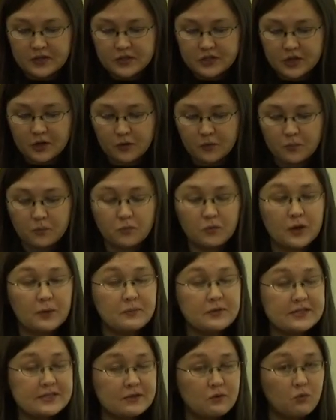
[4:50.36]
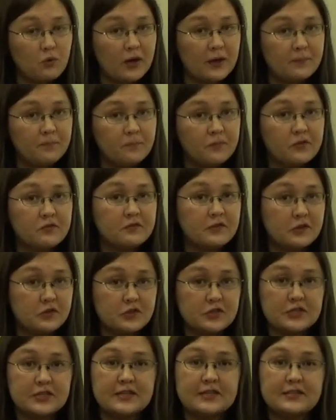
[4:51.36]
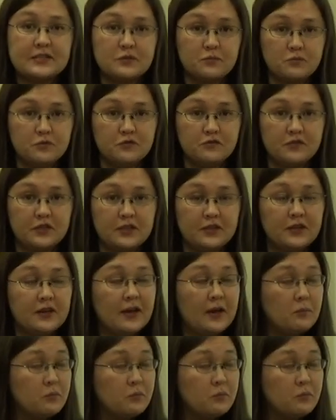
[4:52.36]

So premise 1, Frozen is a movie.